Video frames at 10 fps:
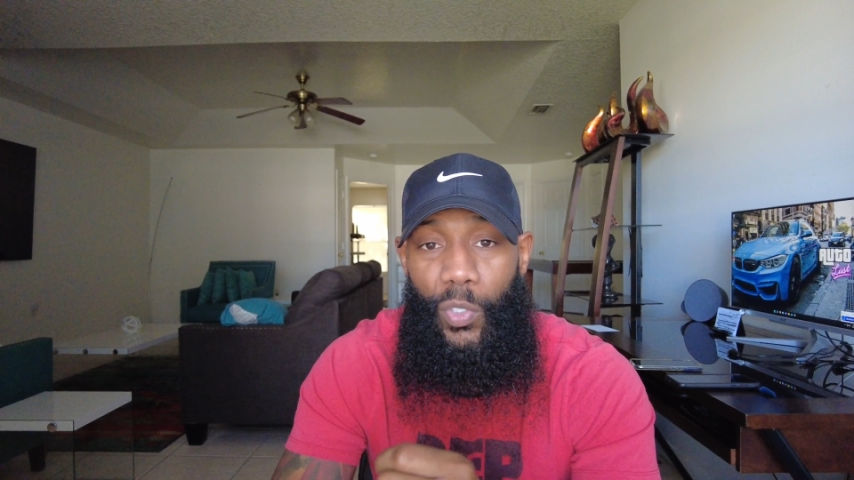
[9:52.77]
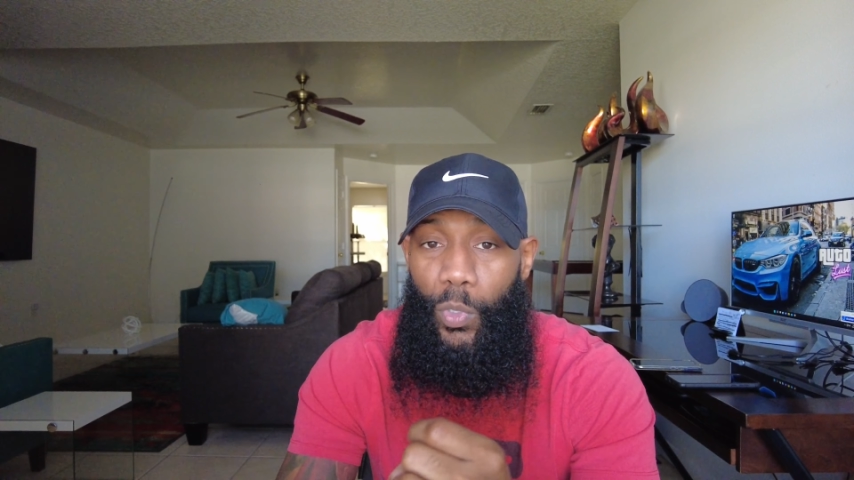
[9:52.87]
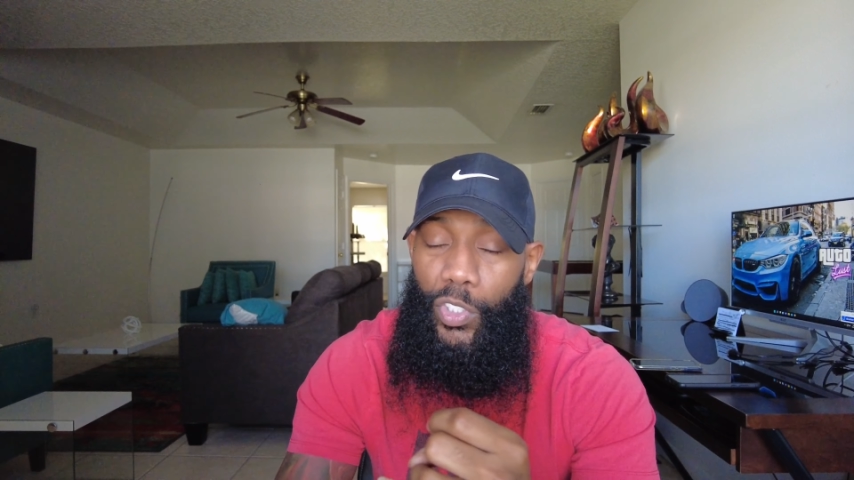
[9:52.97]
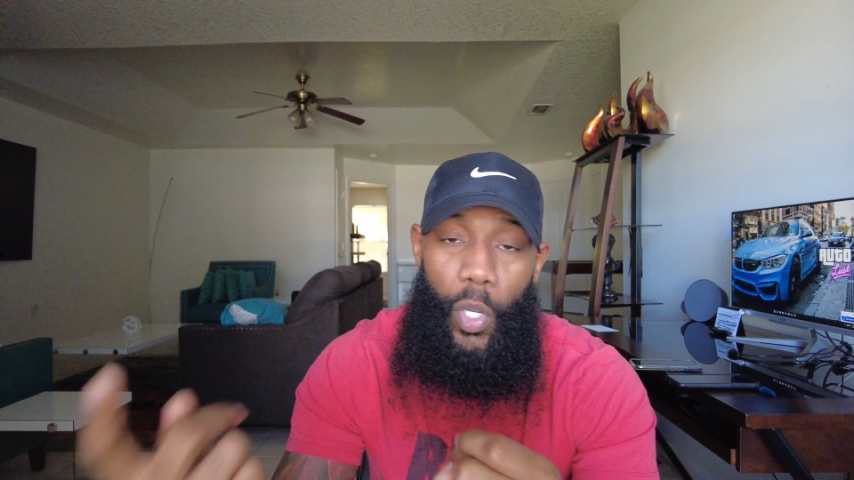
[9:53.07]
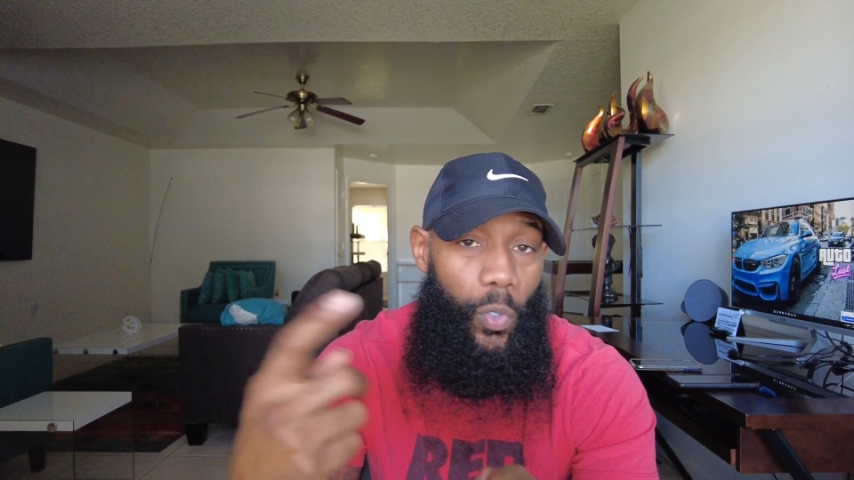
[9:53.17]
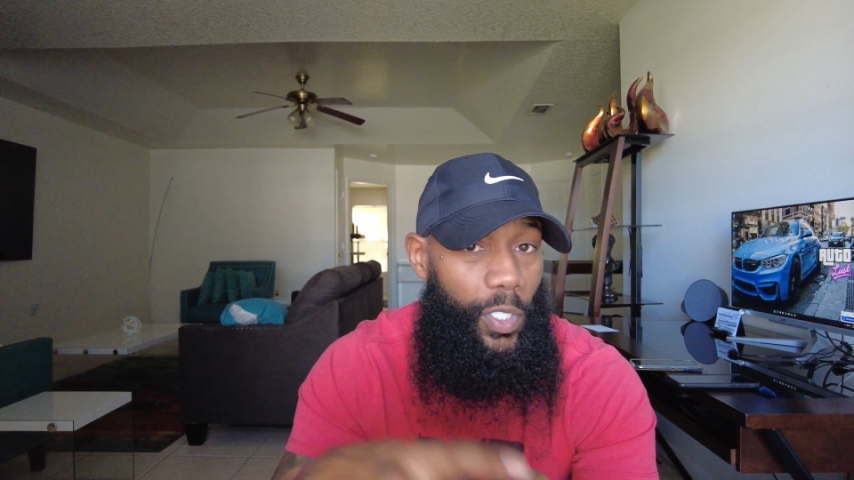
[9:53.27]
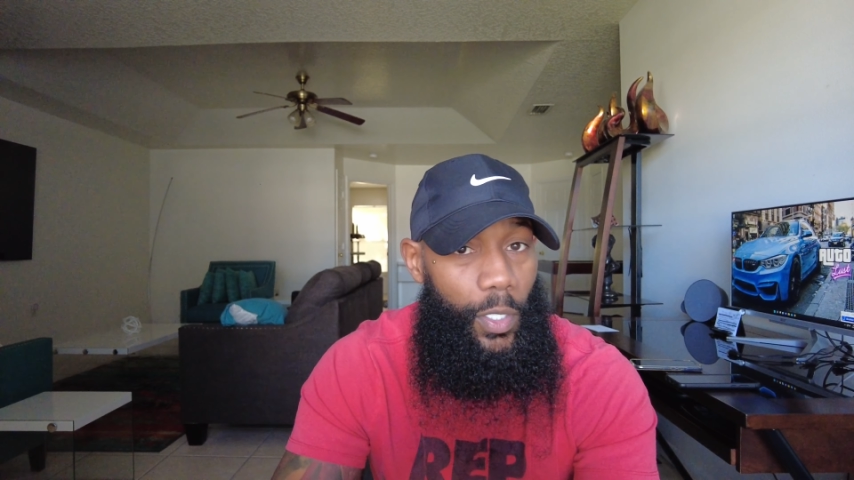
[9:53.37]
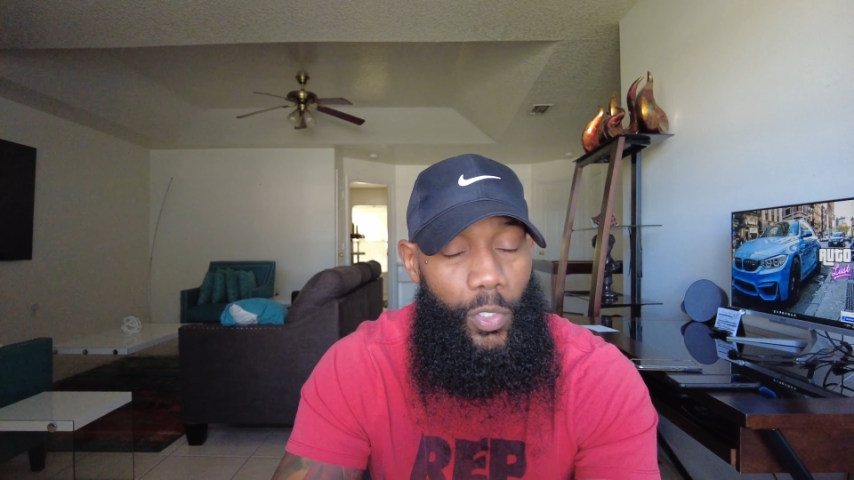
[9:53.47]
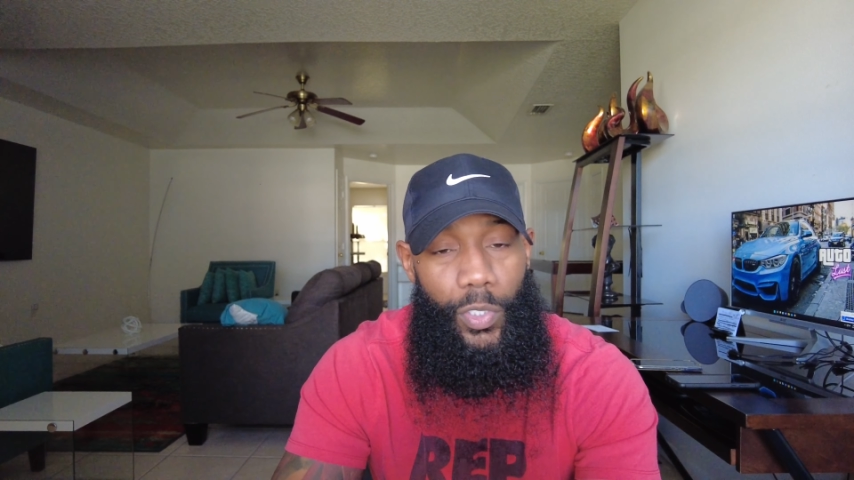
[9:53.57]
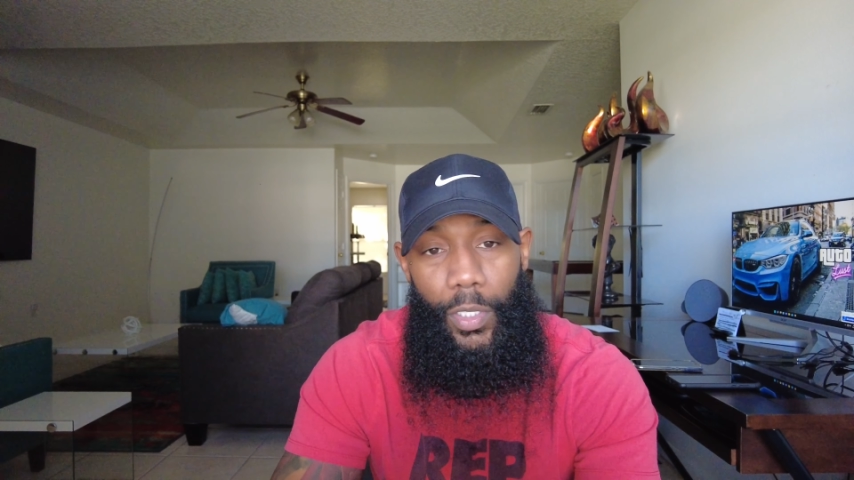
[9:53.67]
was coded
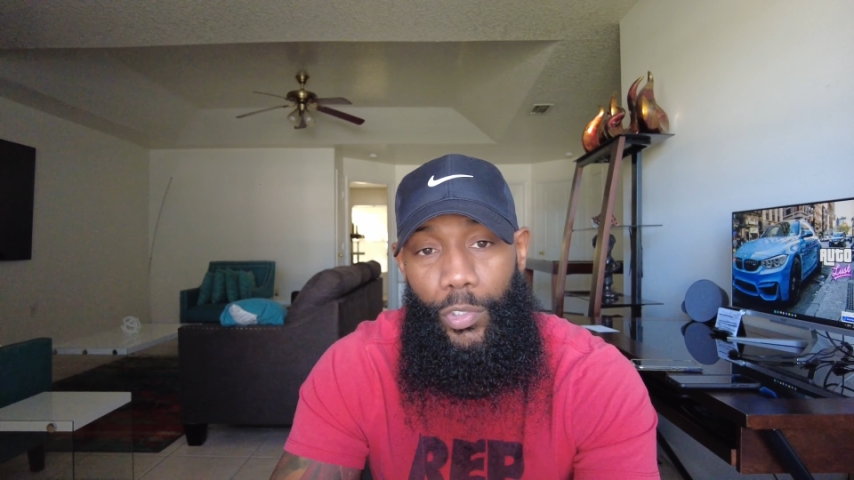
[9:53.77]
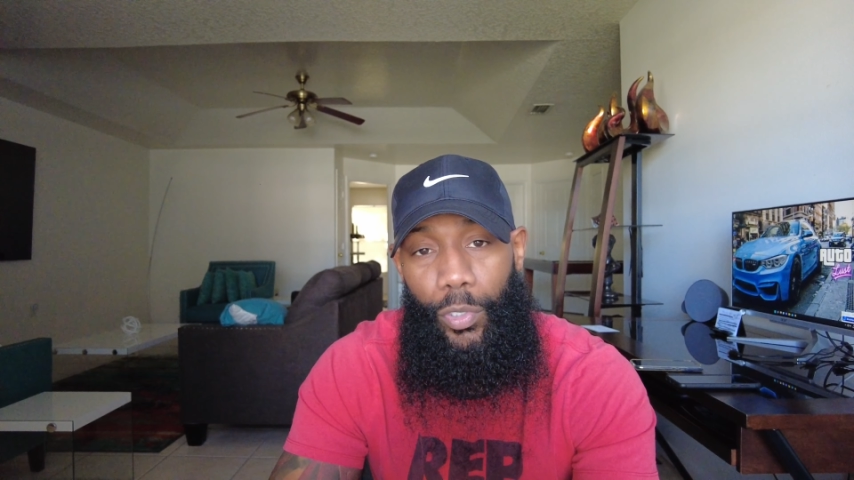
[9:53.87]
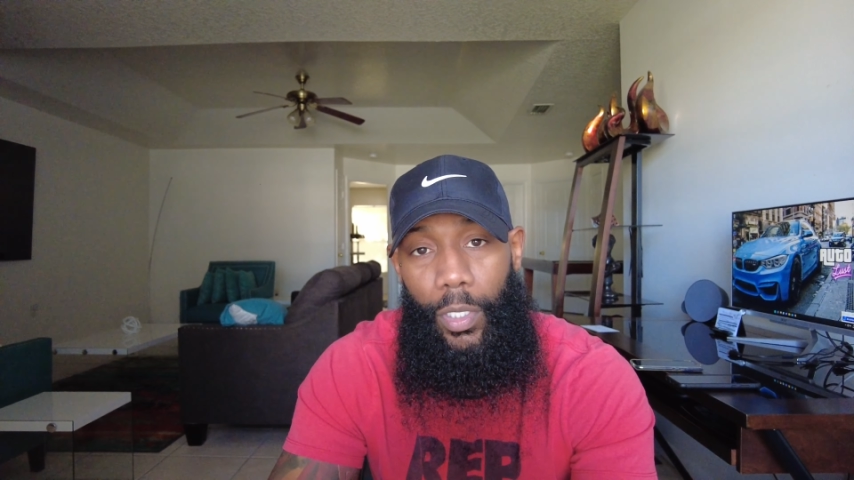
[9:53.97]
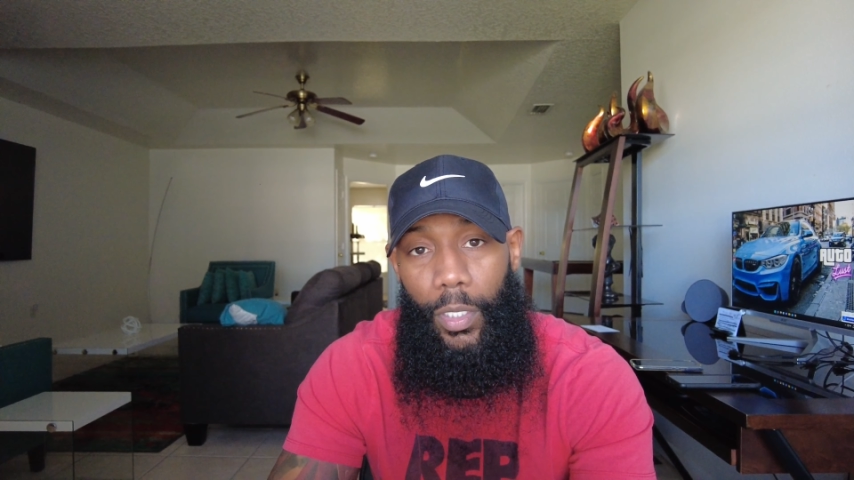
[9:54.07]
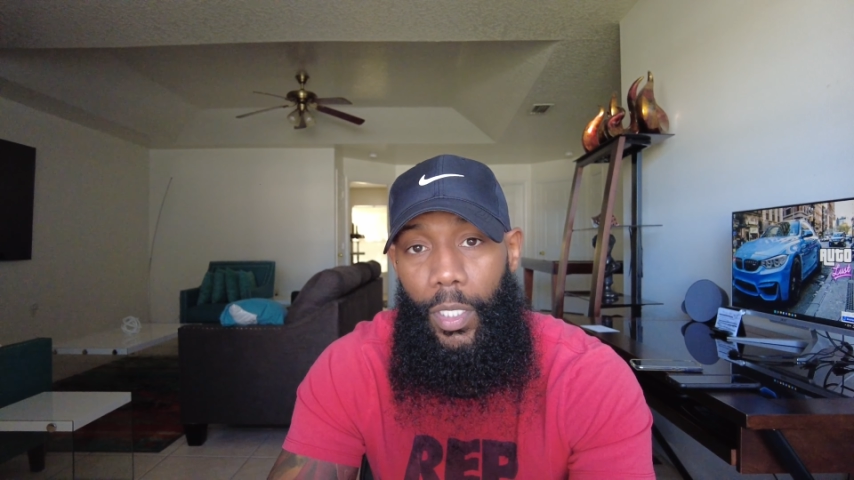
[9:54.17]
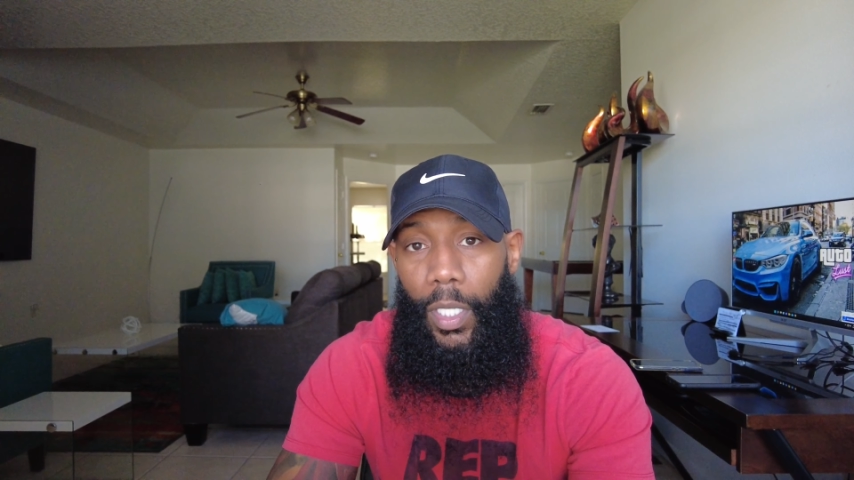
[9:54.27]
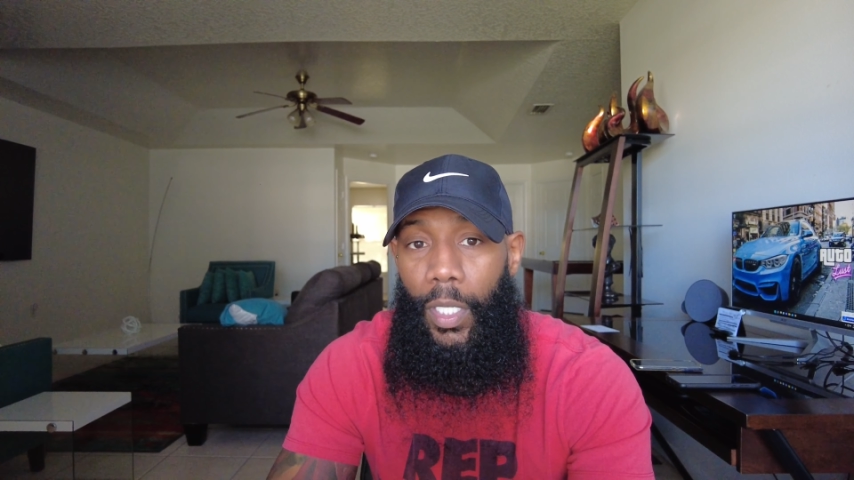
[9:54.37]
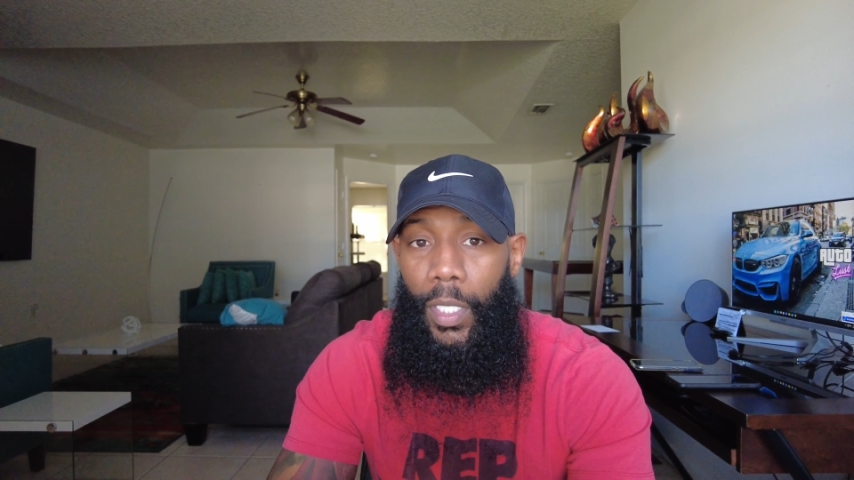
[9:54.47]
onto the truck.